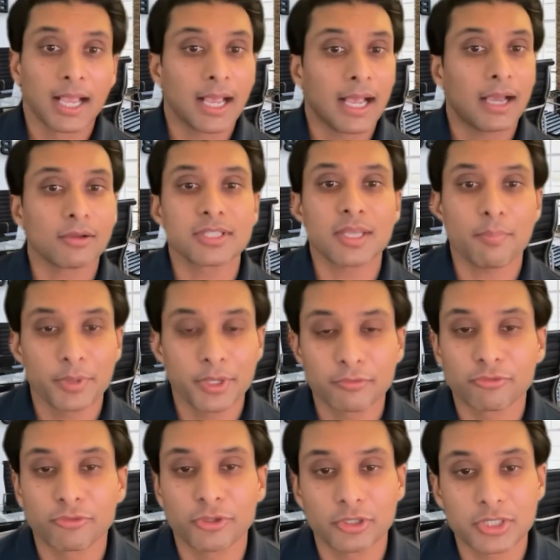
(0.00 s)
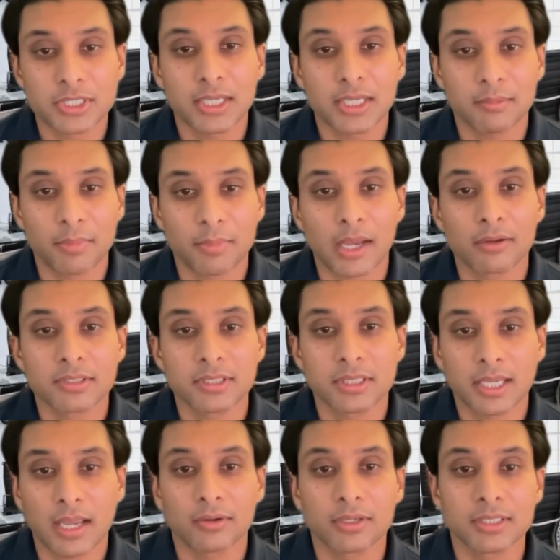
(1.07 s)
How's that been for your team? How's the
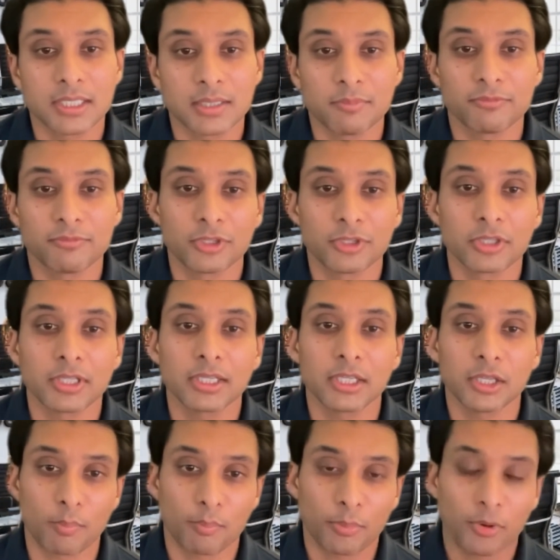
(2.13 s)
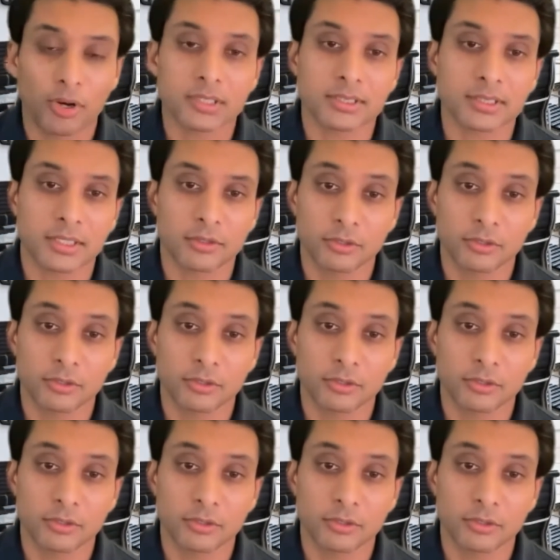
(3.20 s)
accounting team feeling, processing?